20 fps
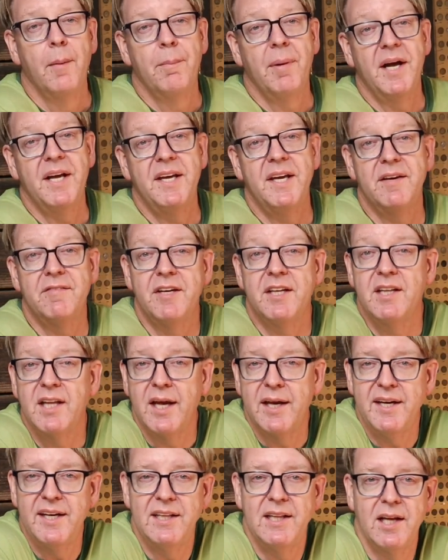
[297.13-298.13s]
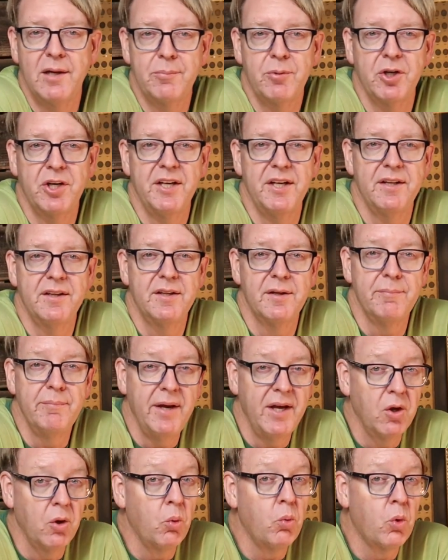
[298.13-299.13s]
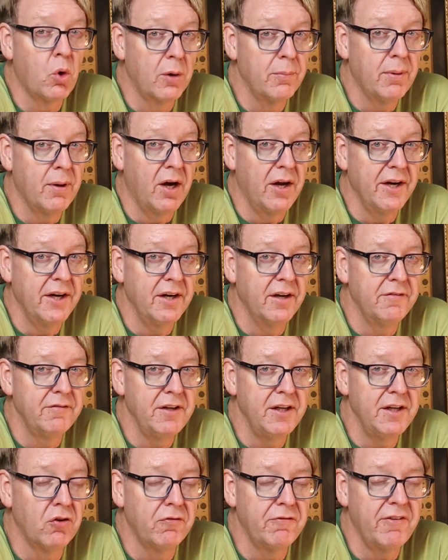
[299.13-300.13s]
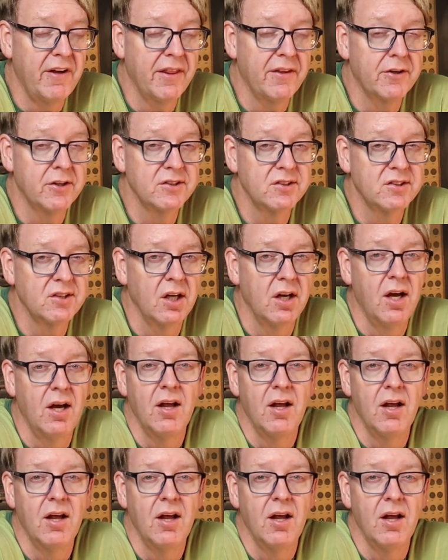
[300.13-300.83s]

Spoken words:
By giving Lady Liberty the male war bonnet of feathers,